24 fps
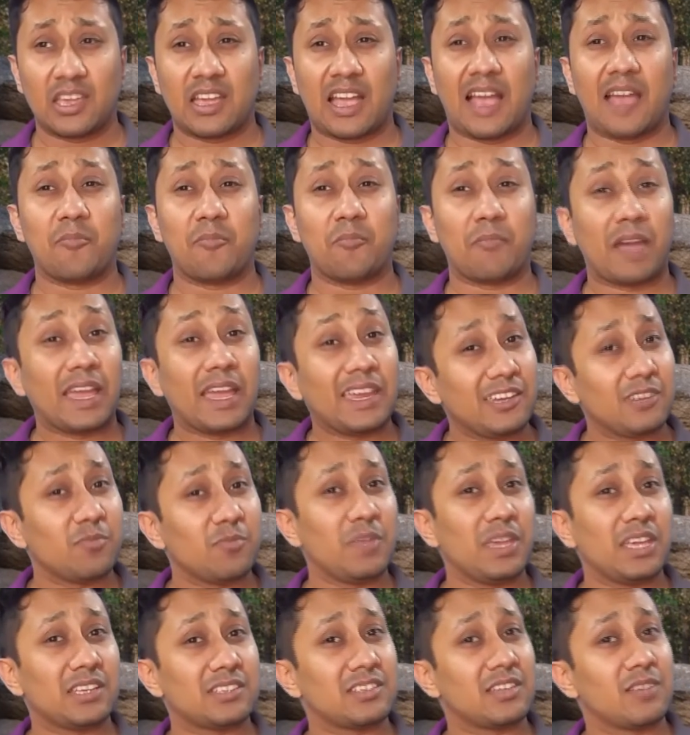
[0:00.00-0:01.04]
I might
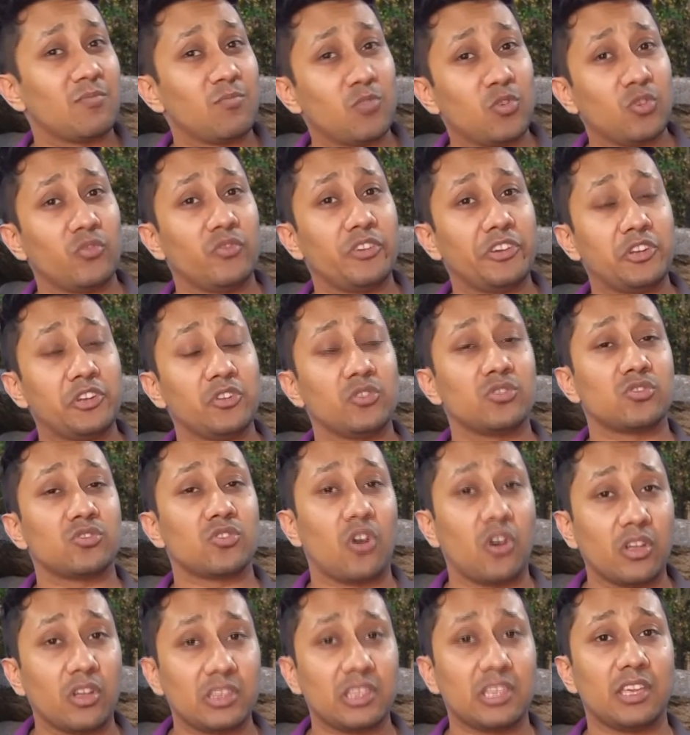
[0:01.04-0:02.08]
make some more videos
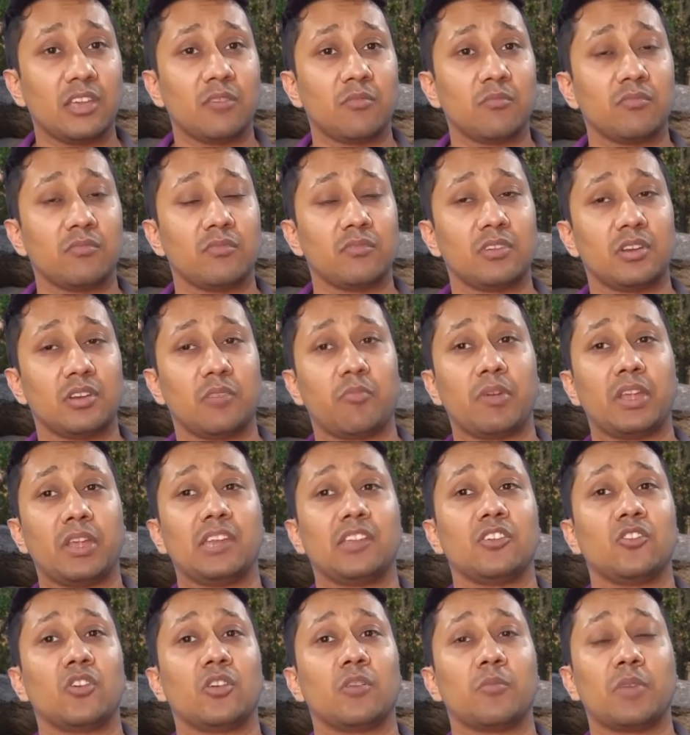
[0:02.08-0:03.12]
on them
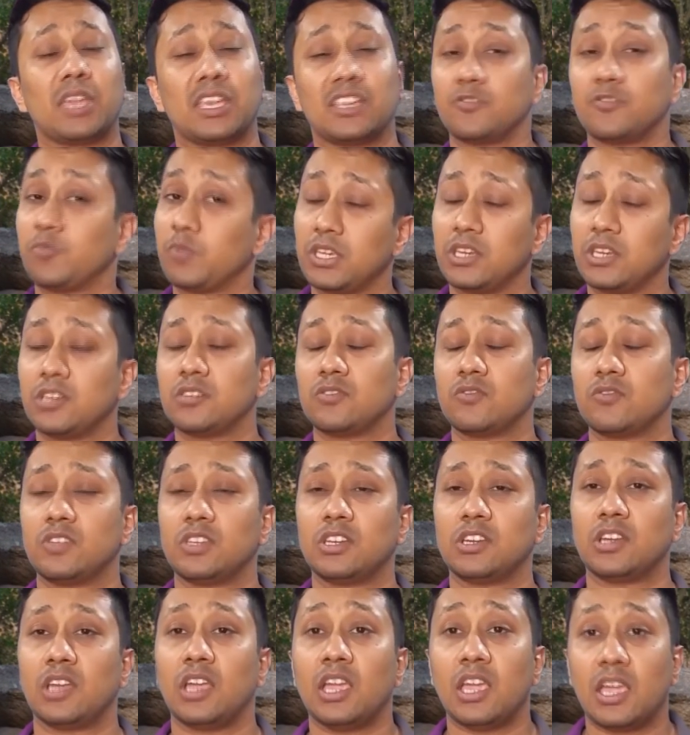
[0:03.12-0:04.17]
depending on my experience with
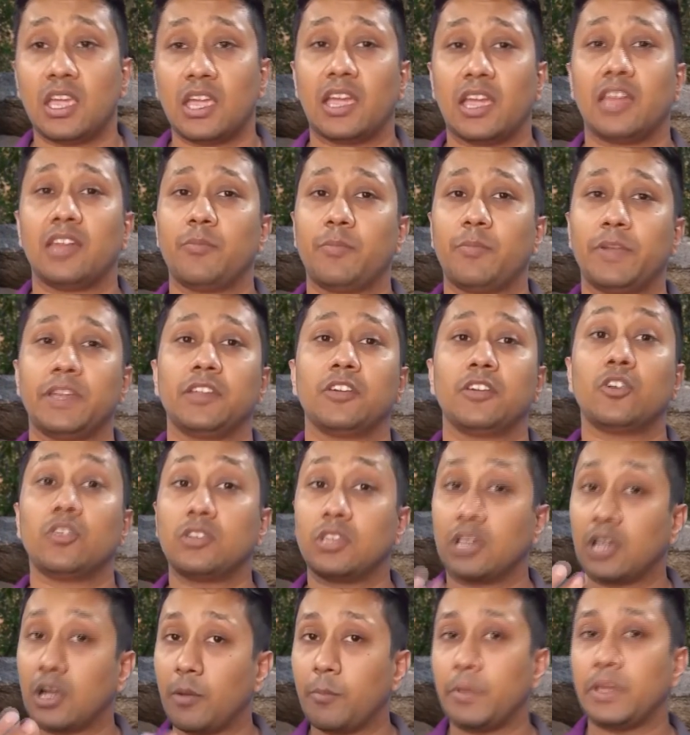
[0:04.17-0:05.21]
it and depending on
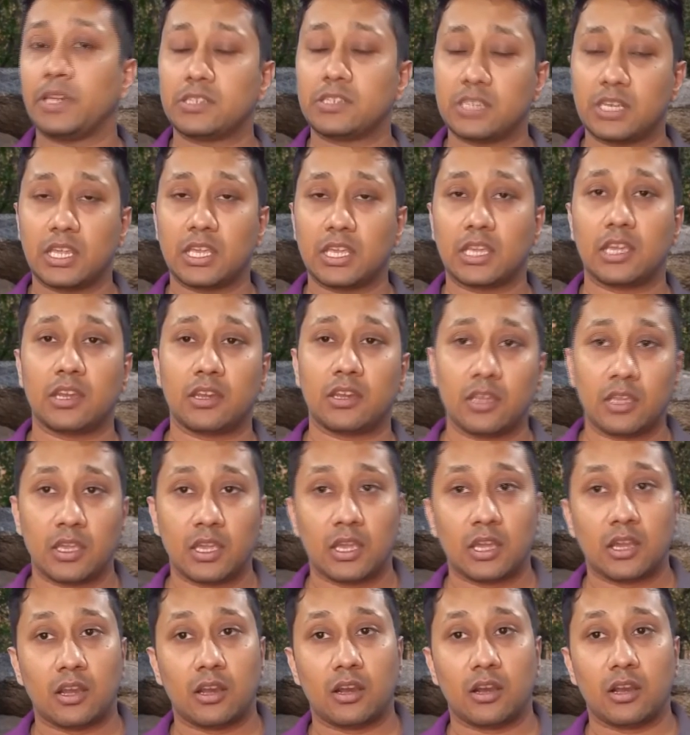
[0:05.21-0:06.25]
the comments that I get.
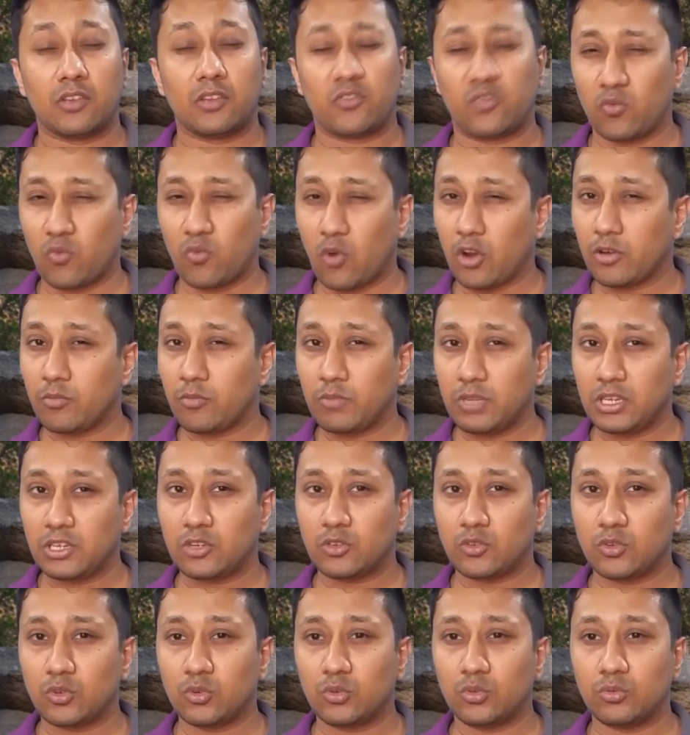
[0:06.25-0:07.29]
If you want me
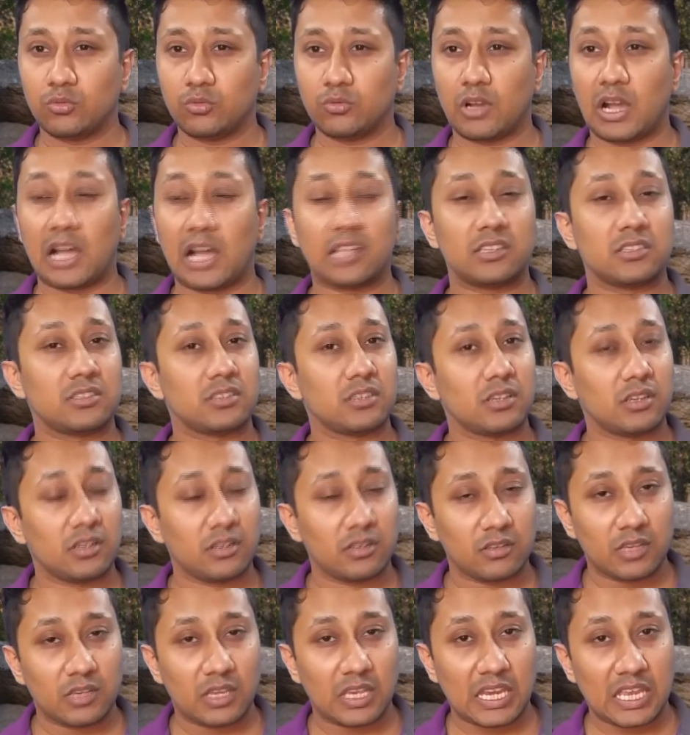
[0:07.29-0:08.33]
to
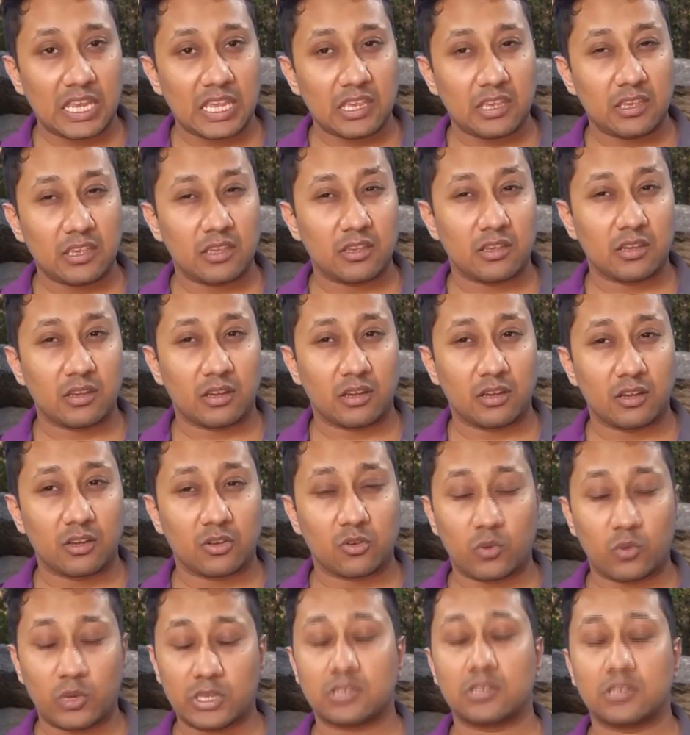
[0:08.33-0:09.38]
answer any
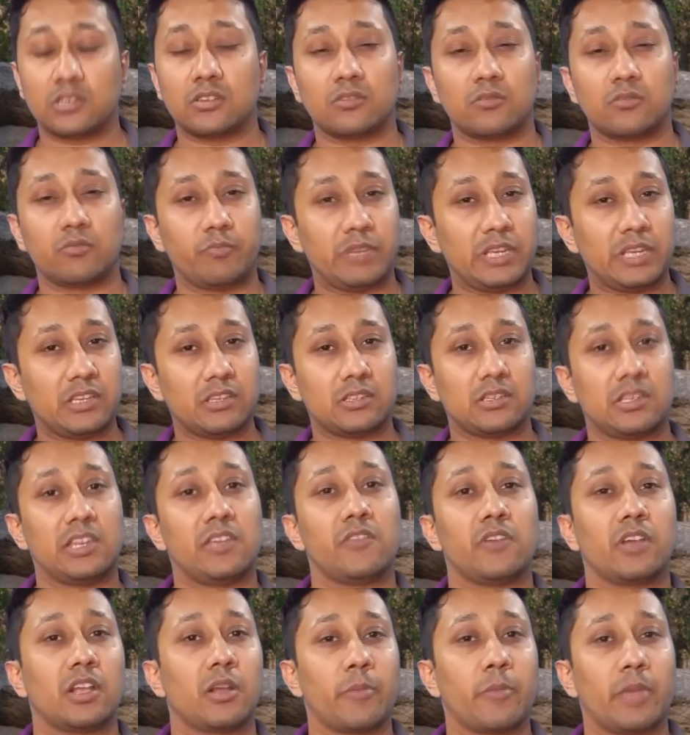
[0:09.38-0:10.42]
questions, please leave
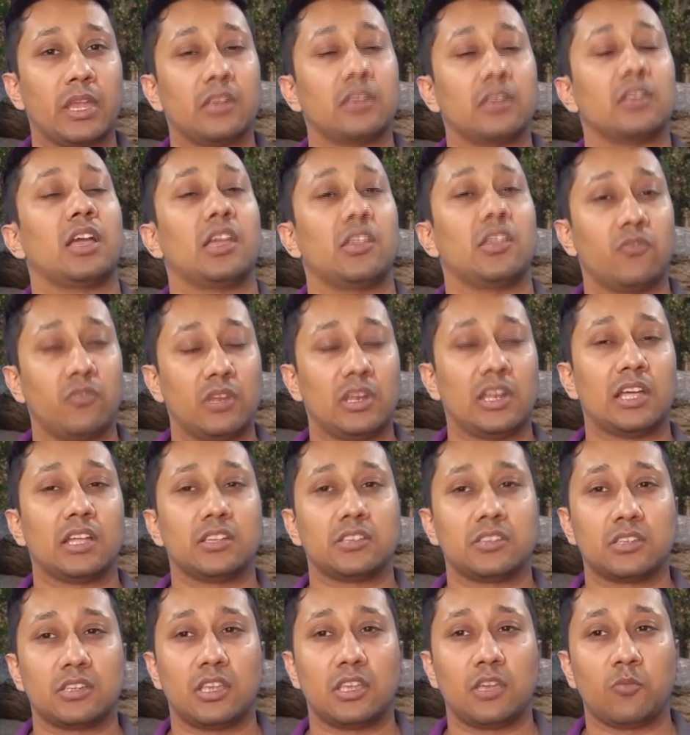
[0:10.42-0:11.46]
a comment. I will
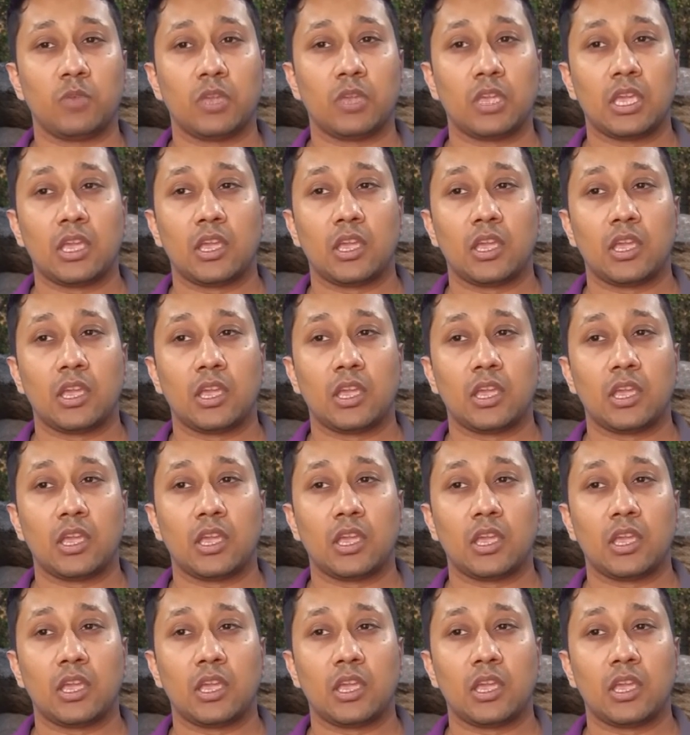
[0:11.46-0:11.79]
answer them.